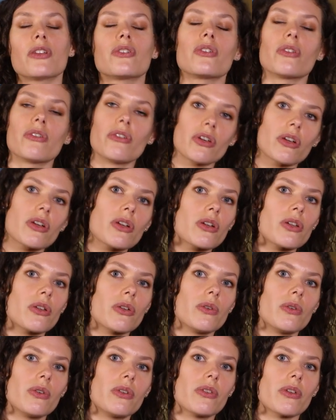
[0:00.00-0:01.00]
to look
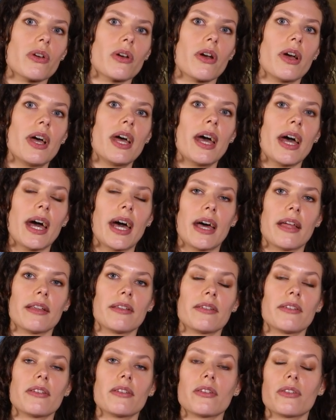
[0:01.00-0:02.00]
closer
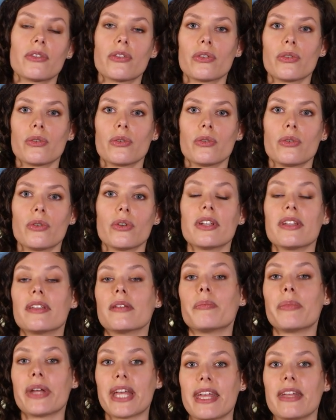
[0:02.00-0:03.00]
and to
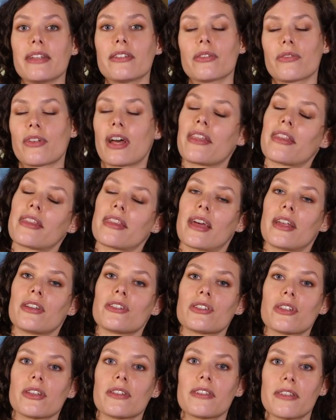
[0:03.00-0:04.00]
debate rather
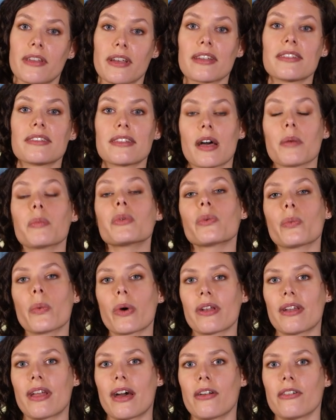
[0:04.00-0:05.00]
than just accept
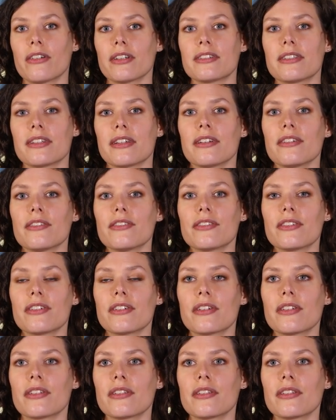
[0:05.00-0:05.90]
one narrative.